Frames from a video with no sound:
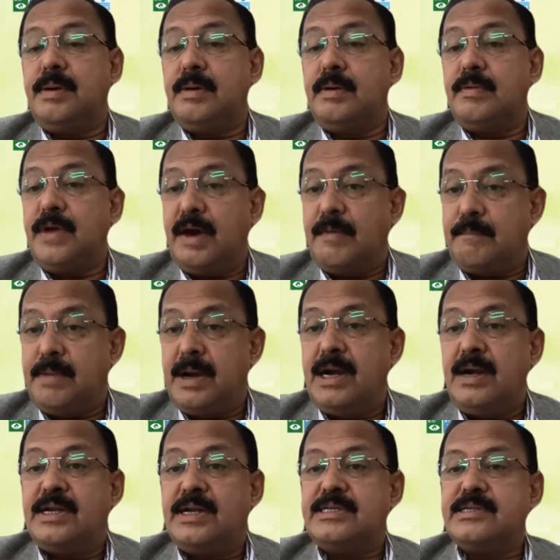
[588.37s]
we have
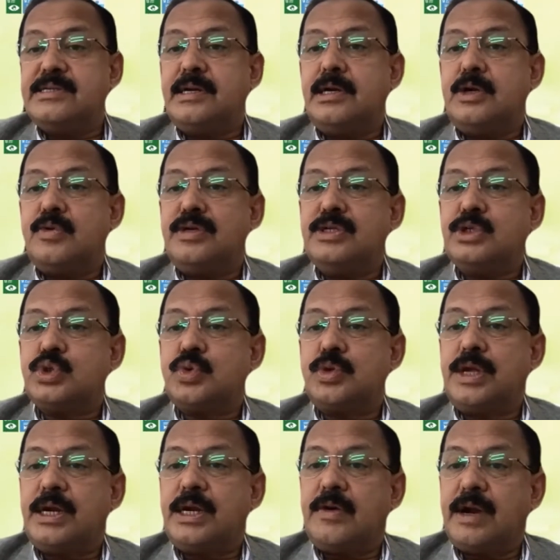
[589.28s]
built digital twins so
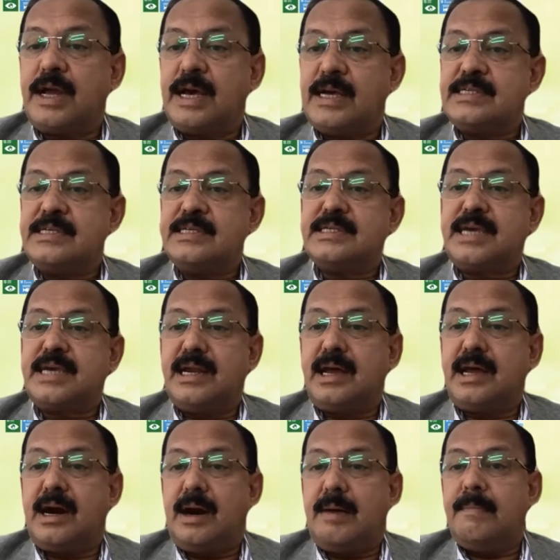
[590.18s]
that our assets
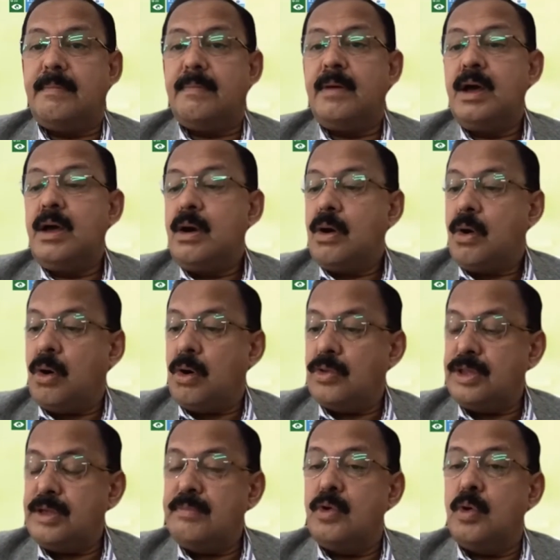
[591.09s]
can come on
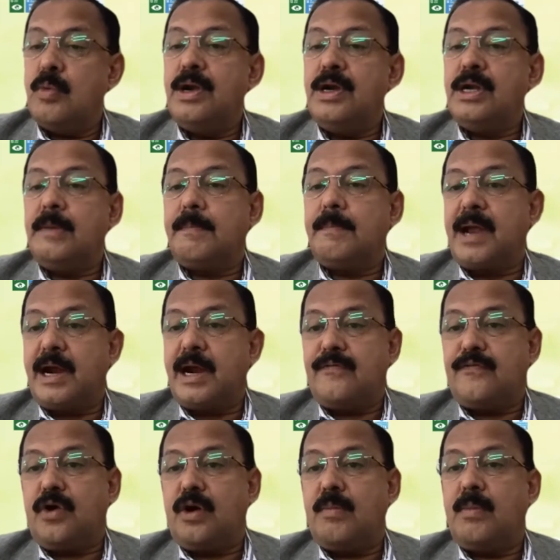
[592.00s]
the mobility
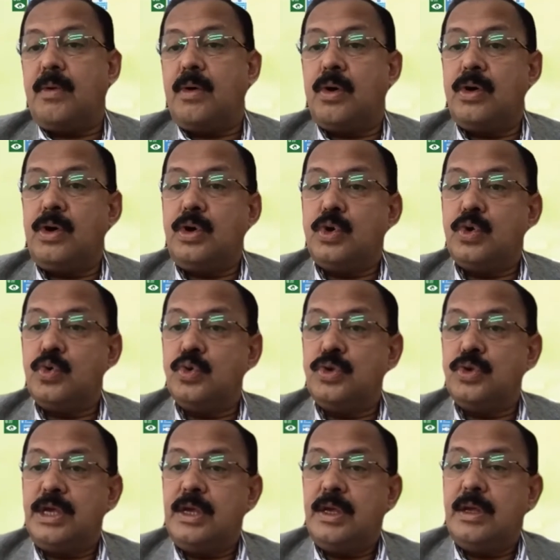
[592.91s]
platform onto
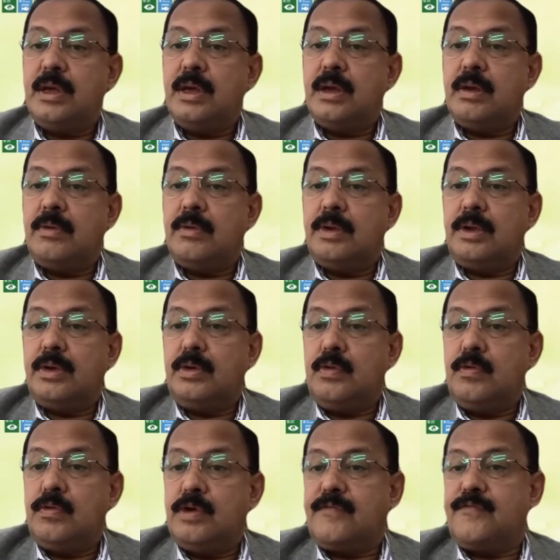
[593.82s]
the
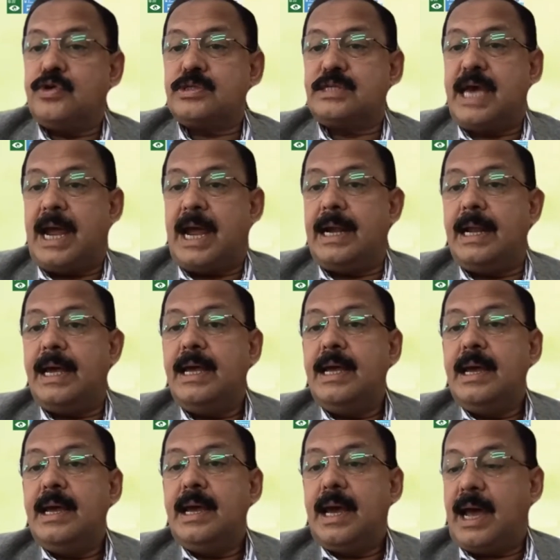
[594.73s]
workforce hand,
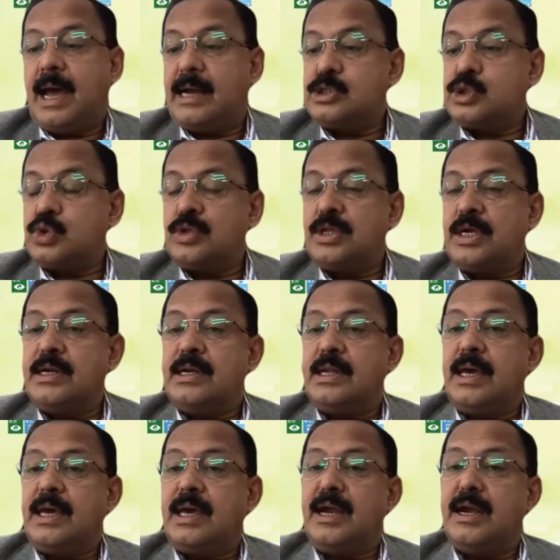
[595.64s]
and so that
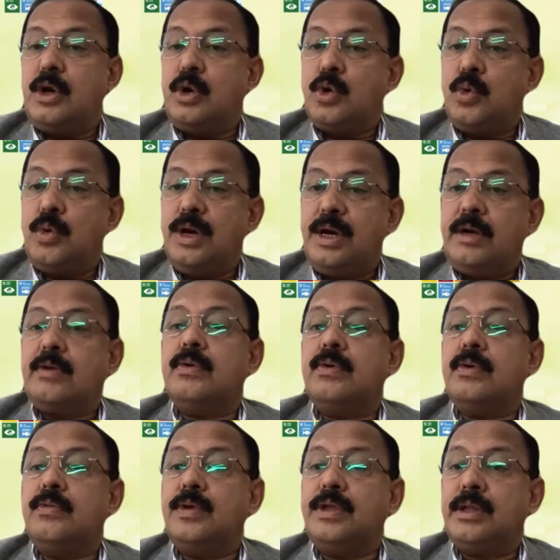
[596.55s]
they can do it
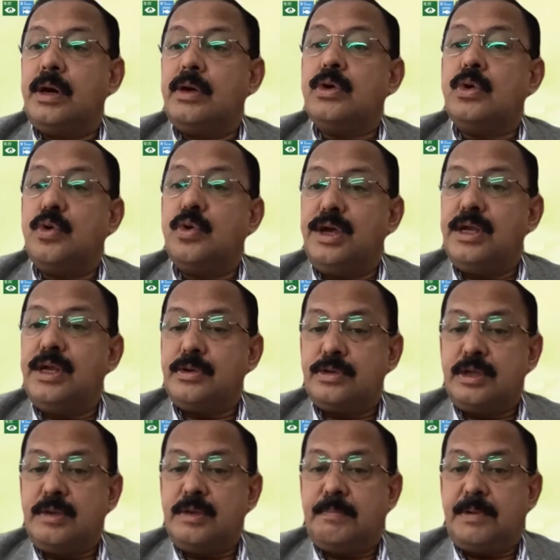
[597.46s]
without going to
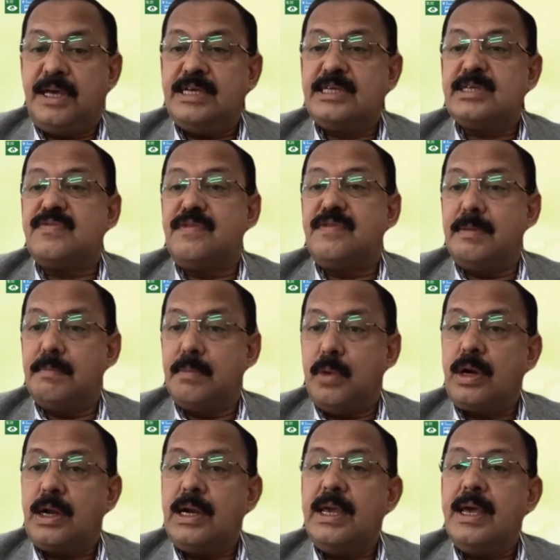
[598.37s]
the place
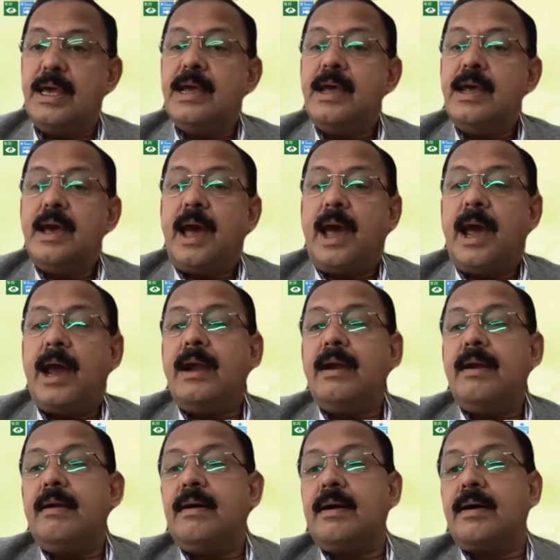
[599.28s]
remotely,
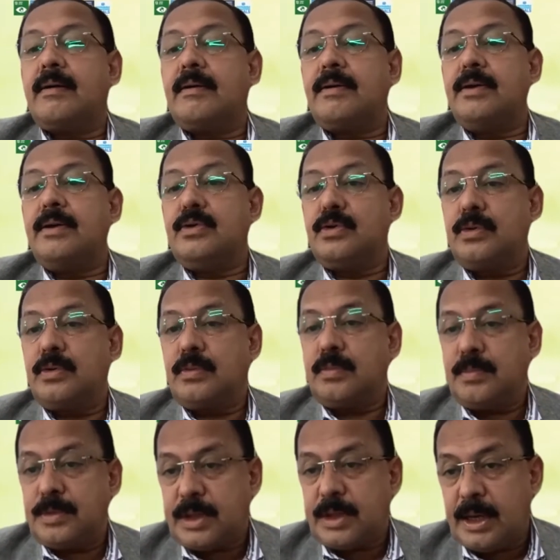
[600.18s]
and
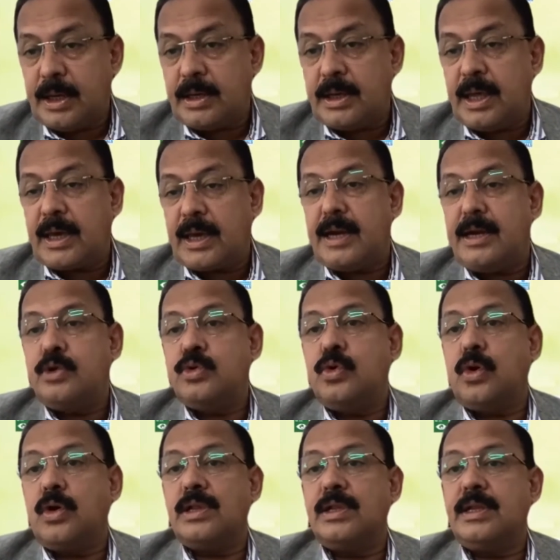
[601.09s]
they can do
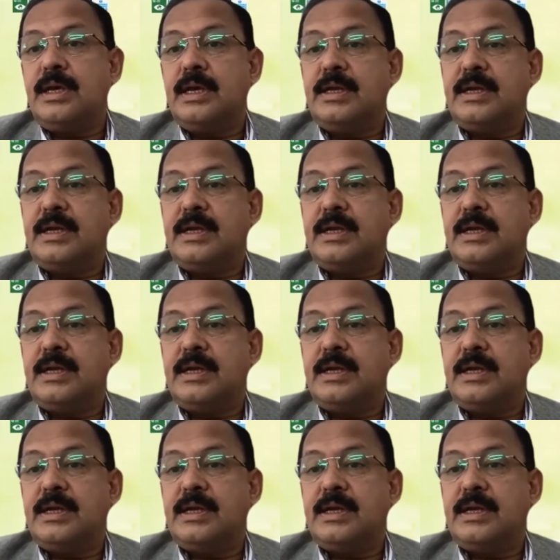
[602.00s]
all the